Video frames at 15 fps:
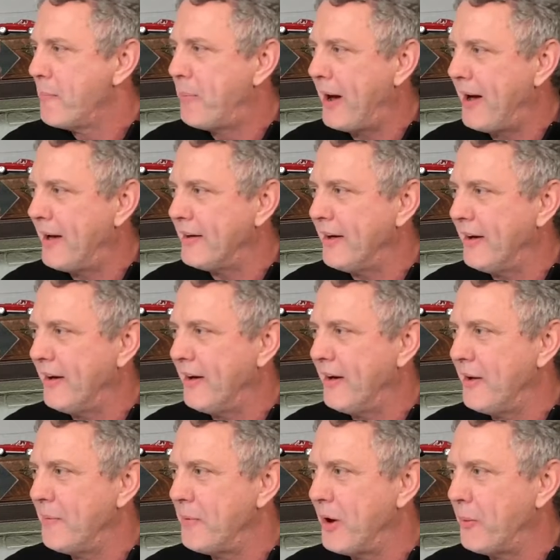But
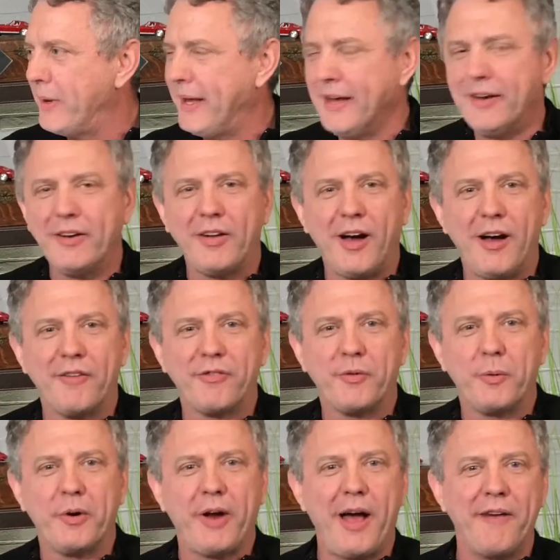we hit it off.
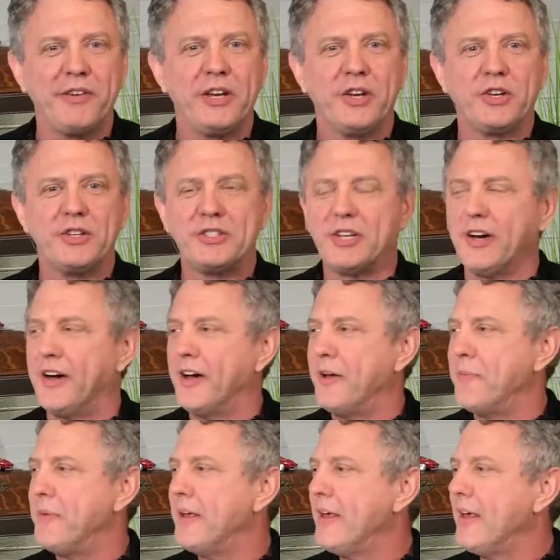We were having a good
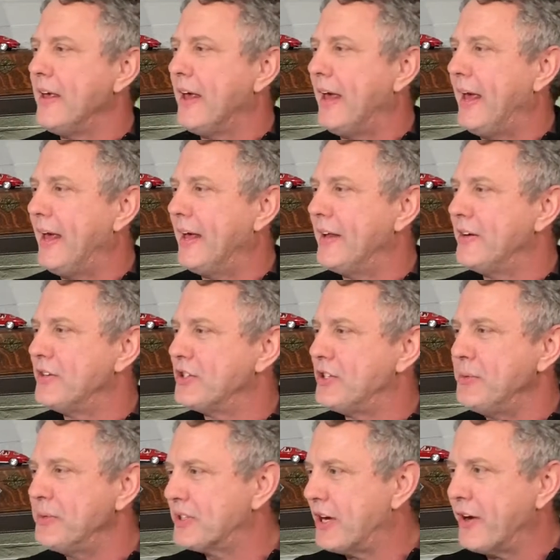time. And
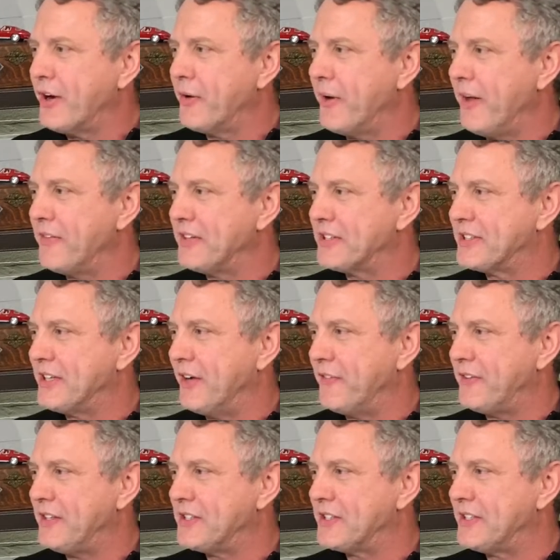she was carrying around this
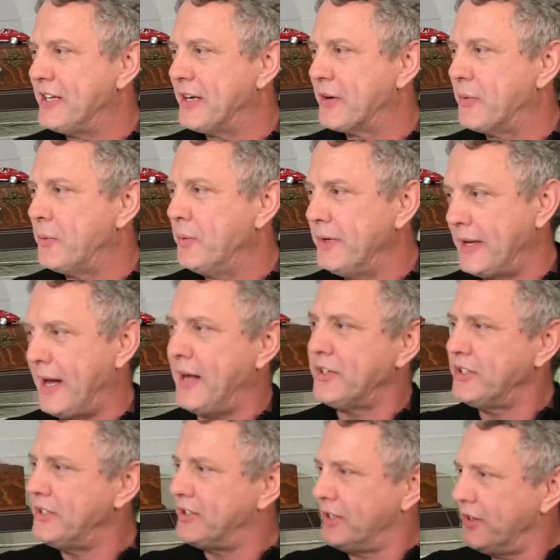selfie stick, when
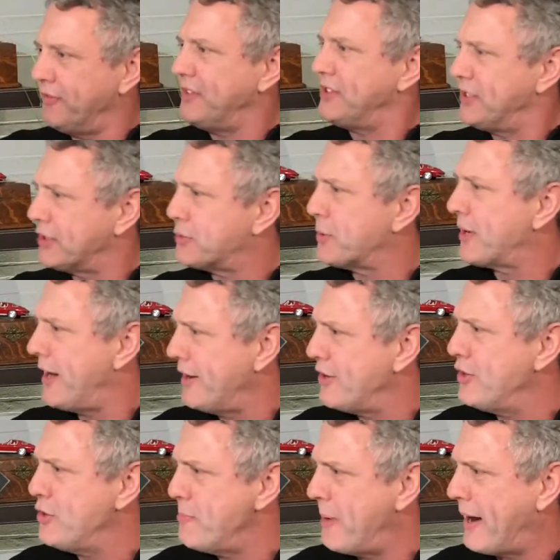actually selfie sticks were kind
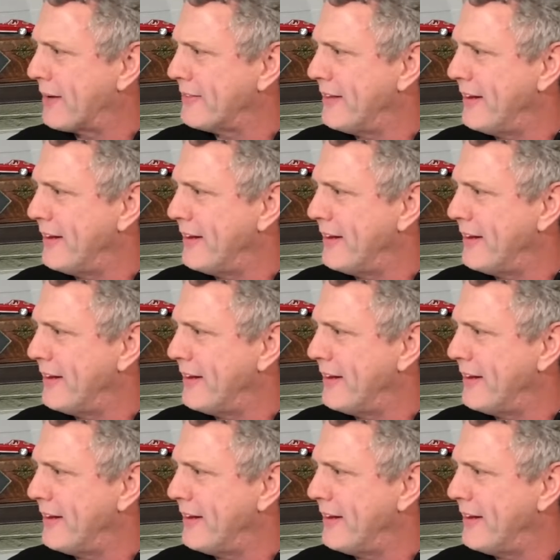of new back